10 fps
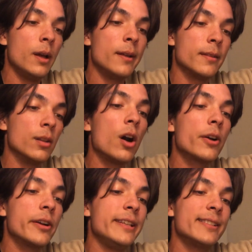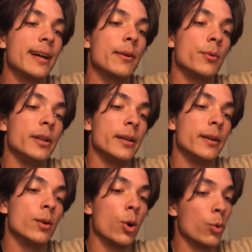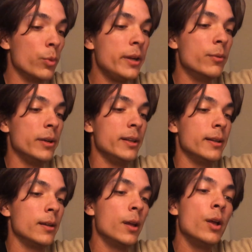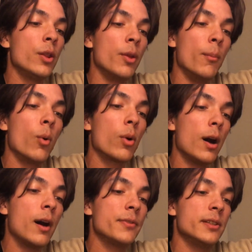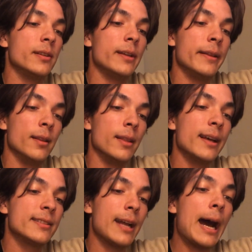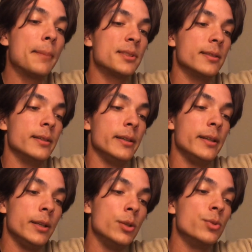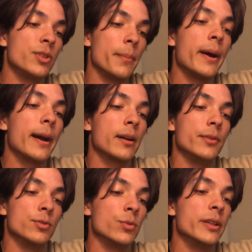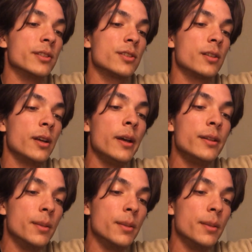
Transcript: The longer he sat reading or rereading, the more often and the less absently he used the back of his wrist to